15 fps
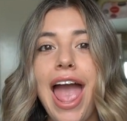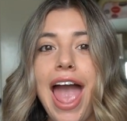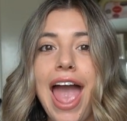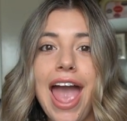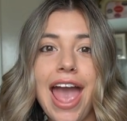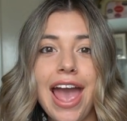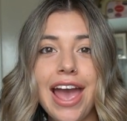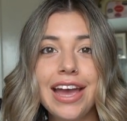
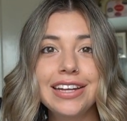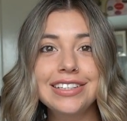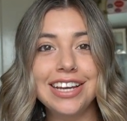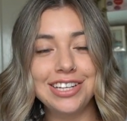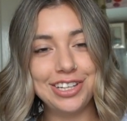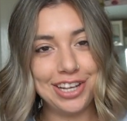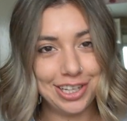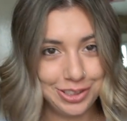and
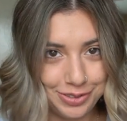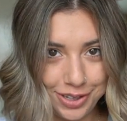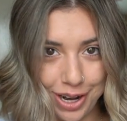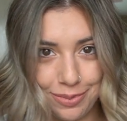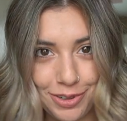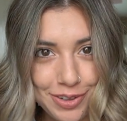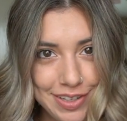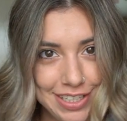can you guess what
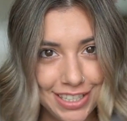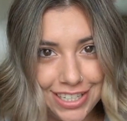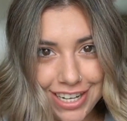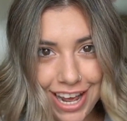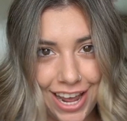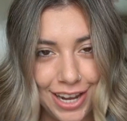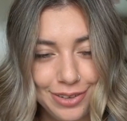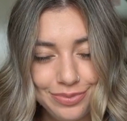I'm doing
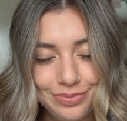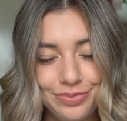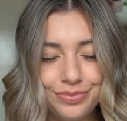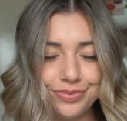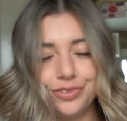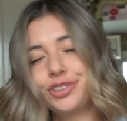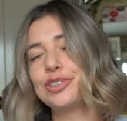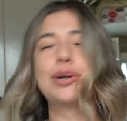today?
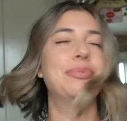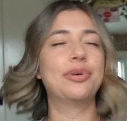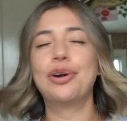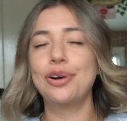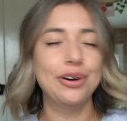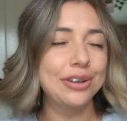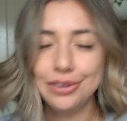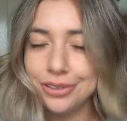Drum
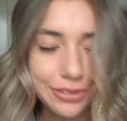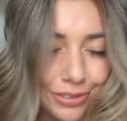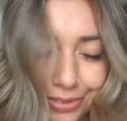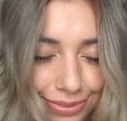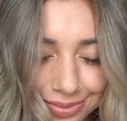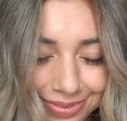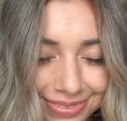roll.